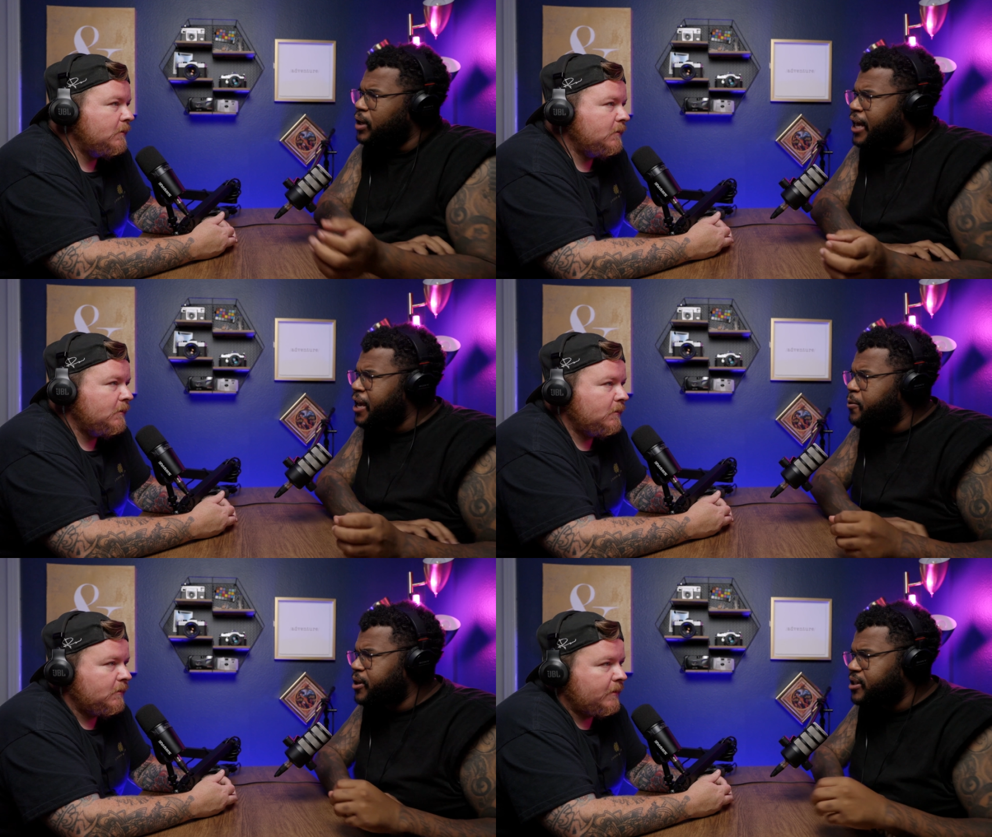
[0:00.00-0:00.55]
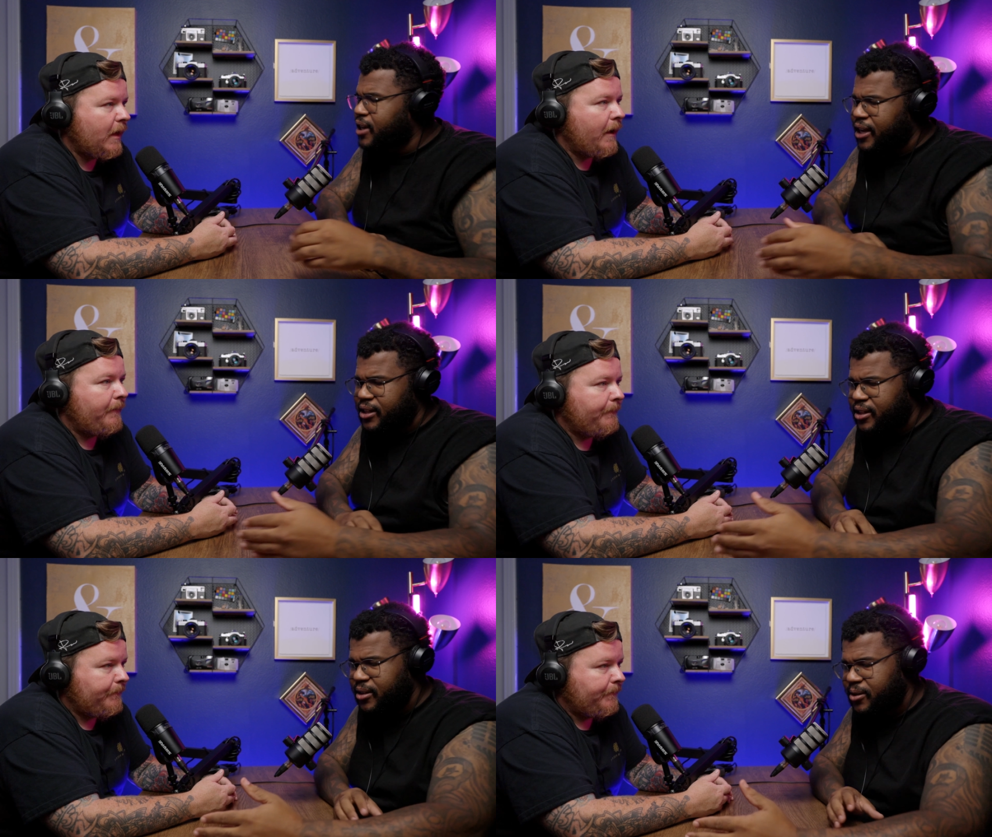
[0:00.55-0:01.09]
Speaker 1: language. Yeah,
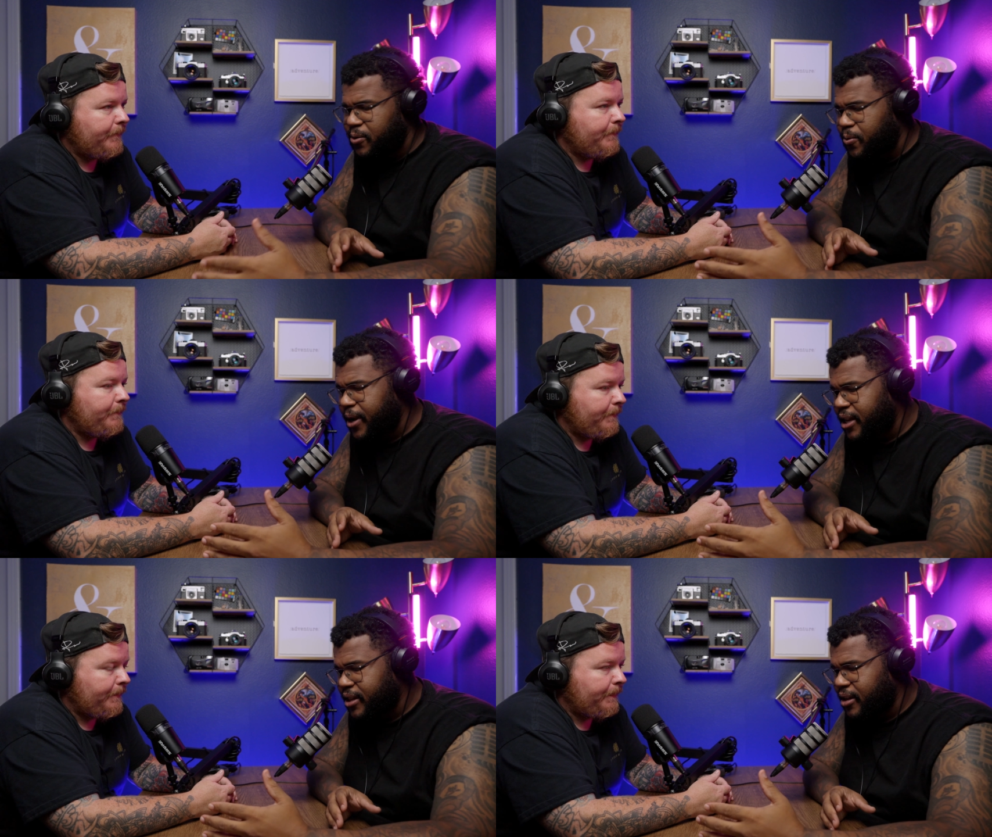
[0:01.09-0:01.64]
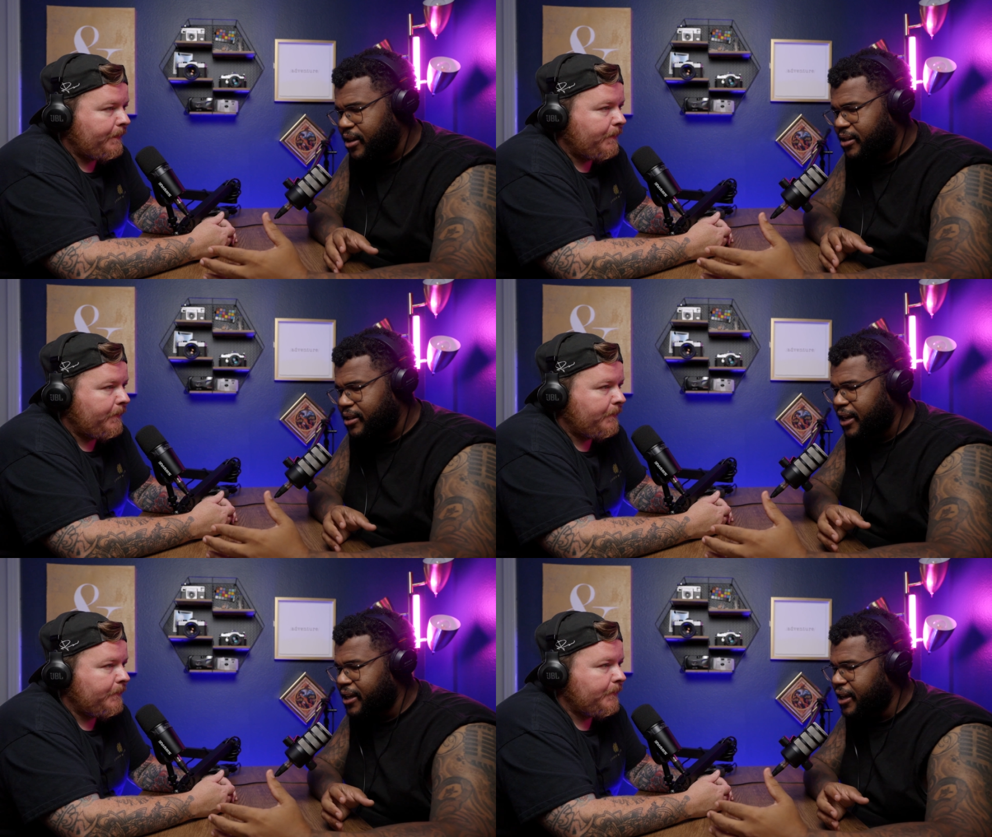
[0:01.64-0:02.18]
like the the way that
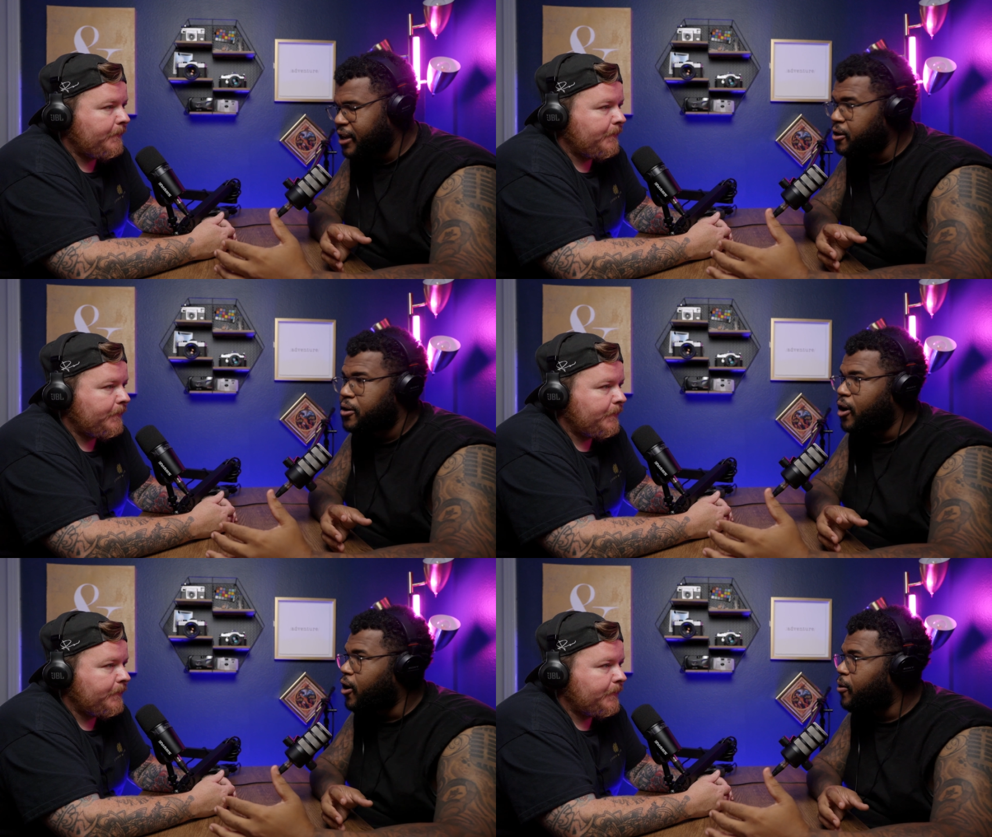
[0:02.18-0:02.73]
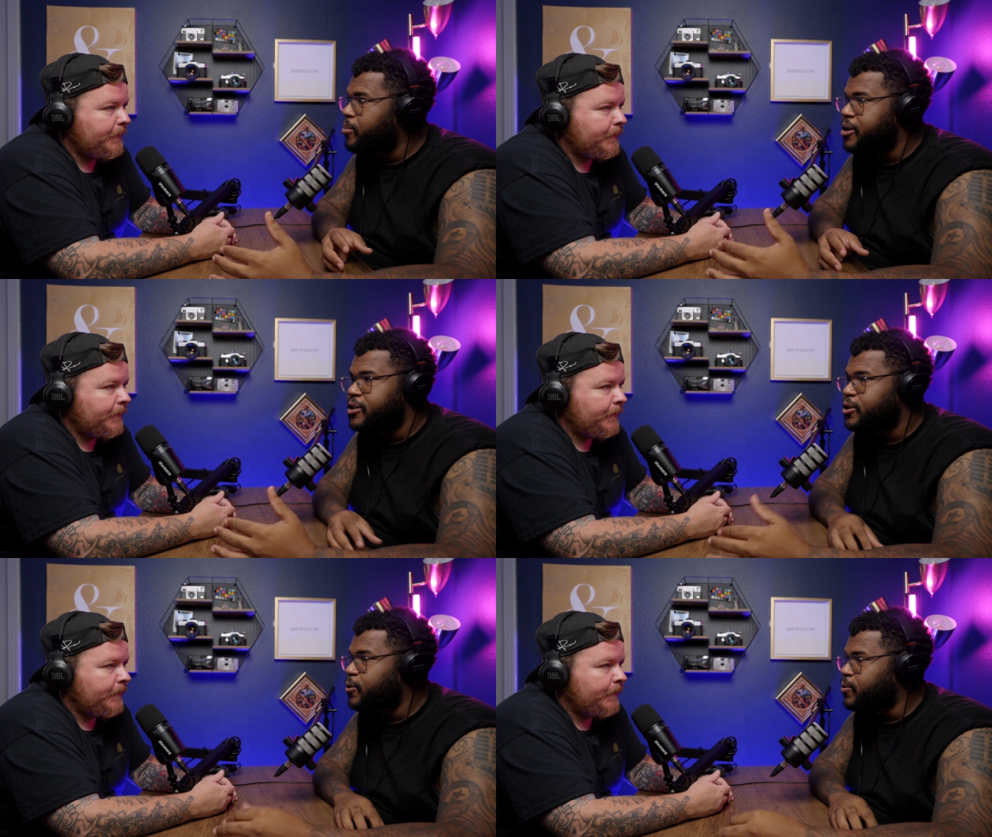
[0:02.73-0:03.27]
it's like it could have all been
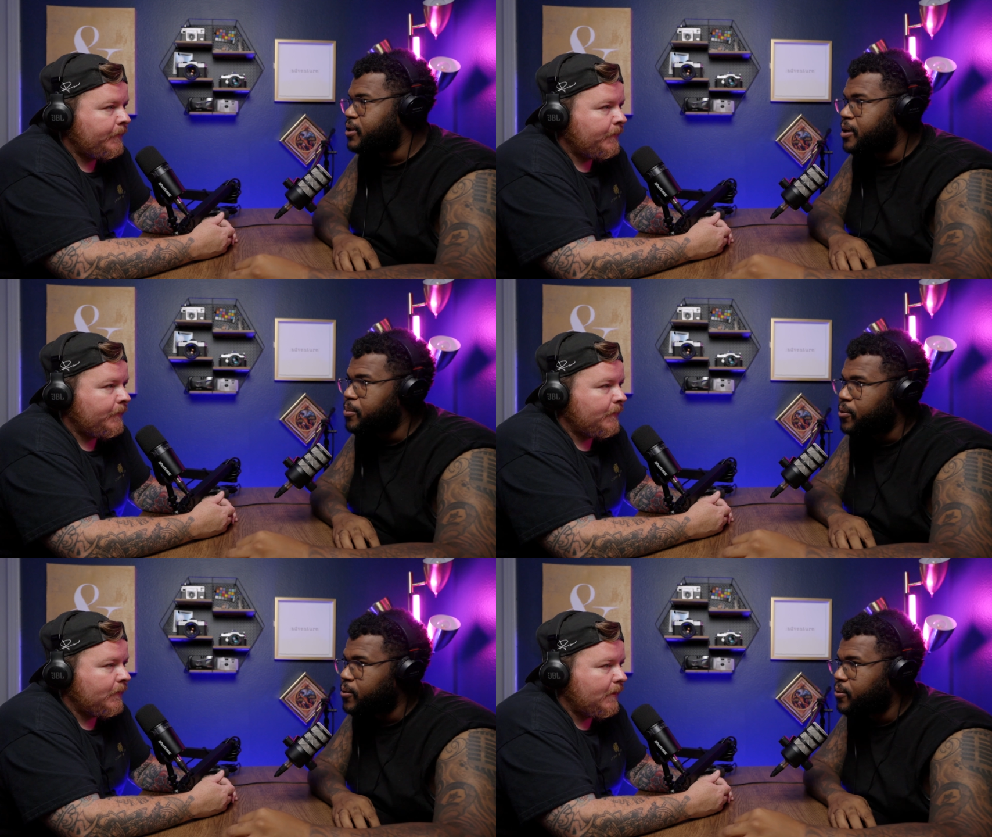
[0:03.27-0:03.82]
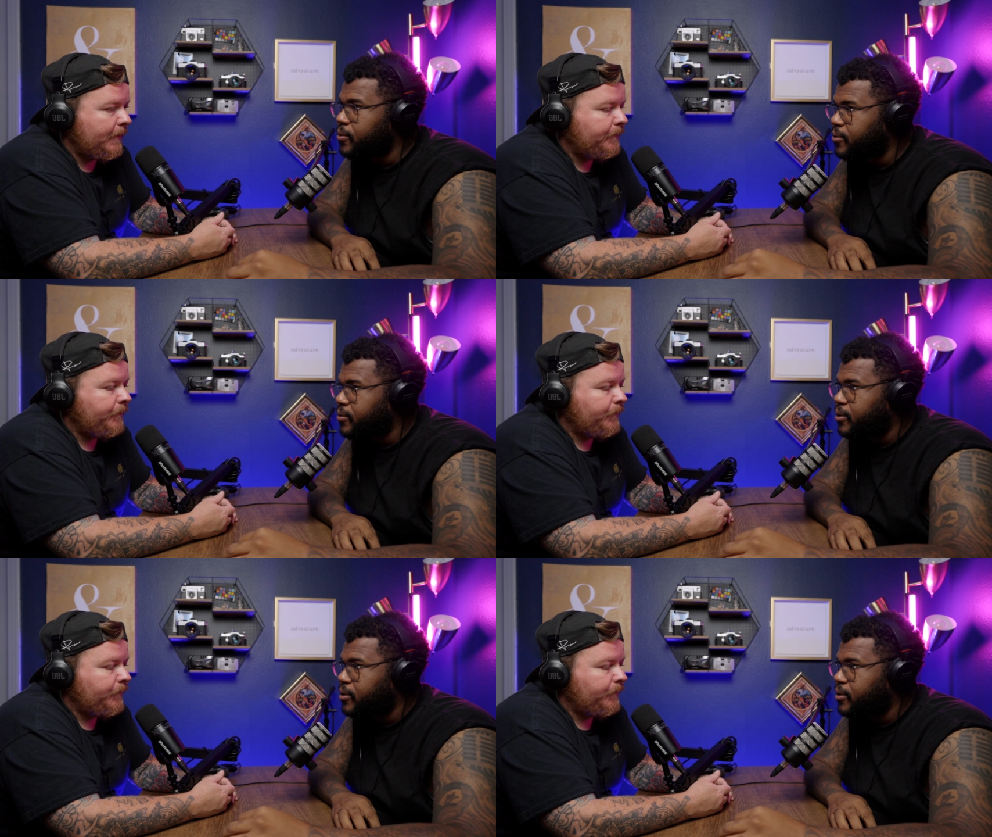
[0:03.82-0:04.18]
so simple. Yeah.